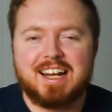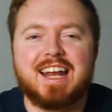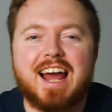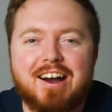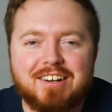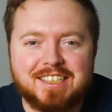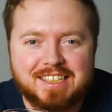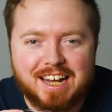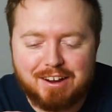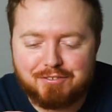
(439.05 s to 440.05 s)
Now it's
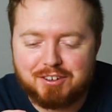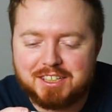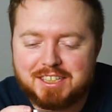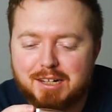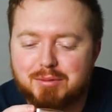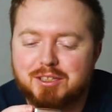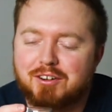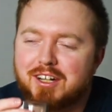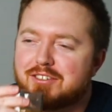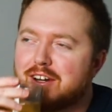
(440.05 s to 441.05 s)
time for the
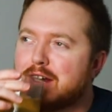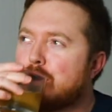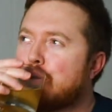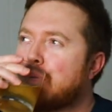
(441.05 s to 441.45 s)
celebratory drink.